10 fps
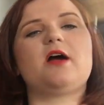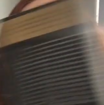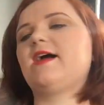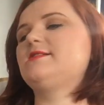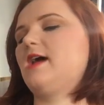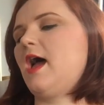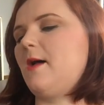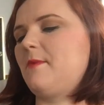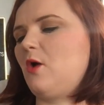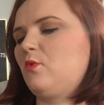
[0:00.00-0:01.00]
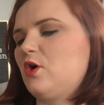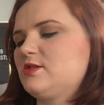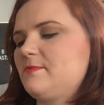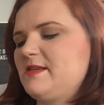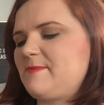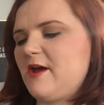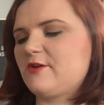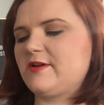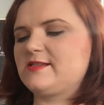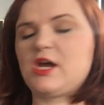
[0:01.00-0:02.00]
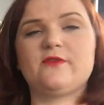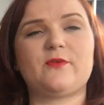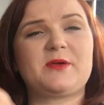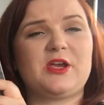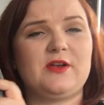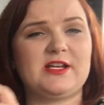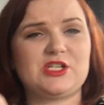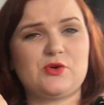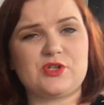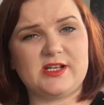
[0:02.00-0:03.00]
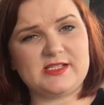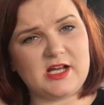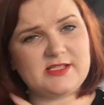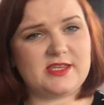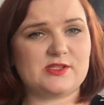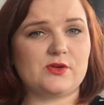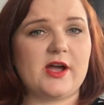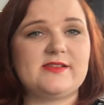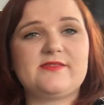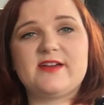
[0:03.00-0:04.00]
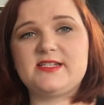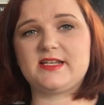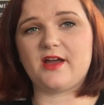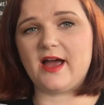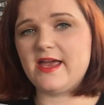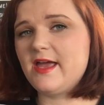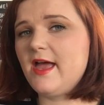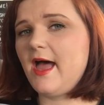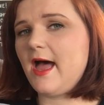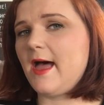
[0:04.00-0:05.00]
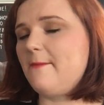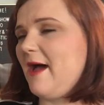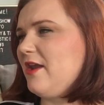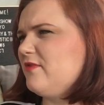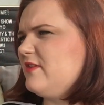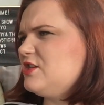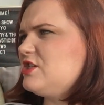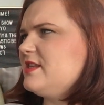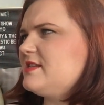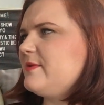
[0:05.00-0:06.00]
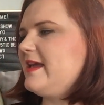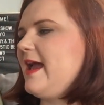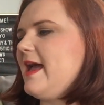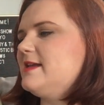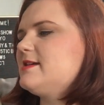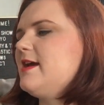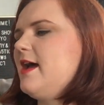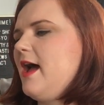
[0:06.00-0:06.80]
I read um, was Miss Peregrine's Home for Peculiar Children. I started this on Cozy Reading Night um, and I finished it this weekend.